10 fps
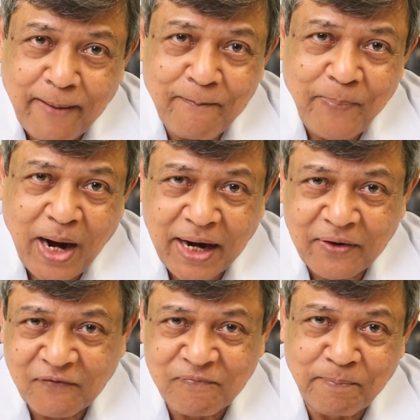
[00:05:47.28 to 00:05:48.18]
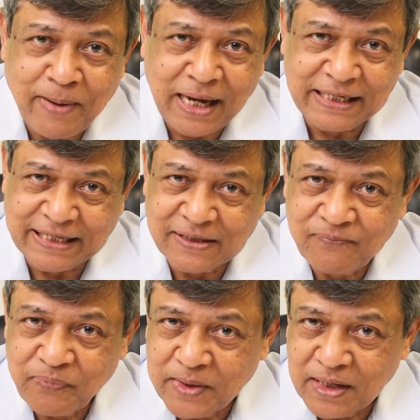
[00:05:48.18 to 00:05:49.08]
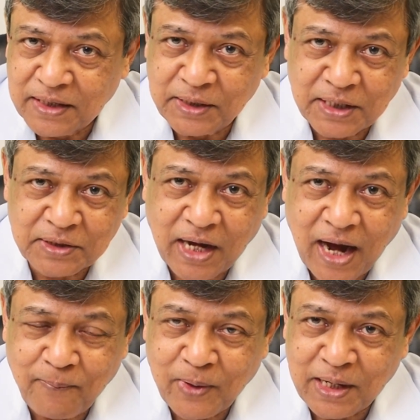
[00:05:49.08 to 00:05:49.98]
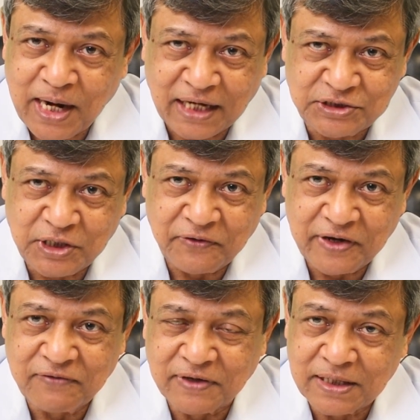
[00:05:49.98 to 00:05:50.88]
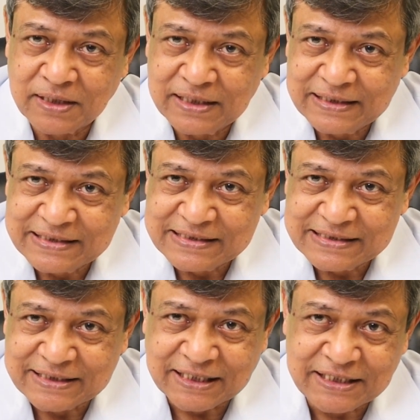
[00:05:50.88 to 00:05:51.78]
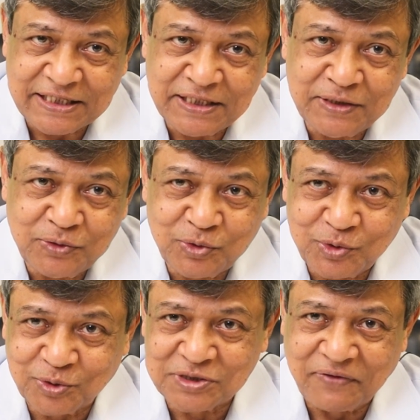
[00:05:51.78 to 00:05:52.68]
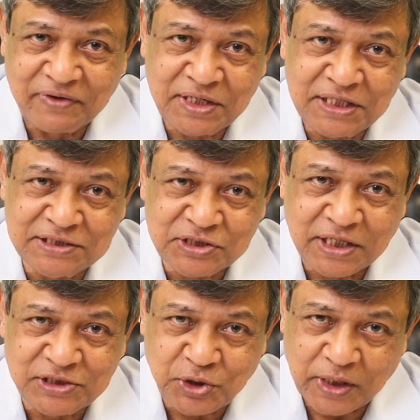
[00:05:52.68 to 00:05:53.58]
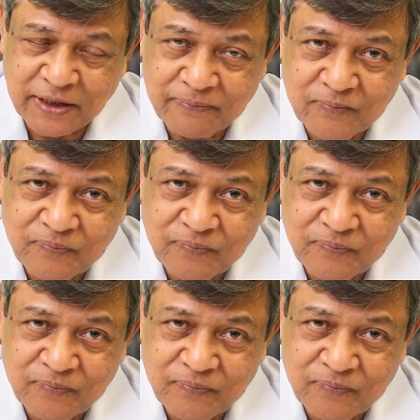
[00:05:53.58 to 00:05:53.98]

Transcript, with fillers: Empire of Mali, near the upper Niger River, 13th to 17th century.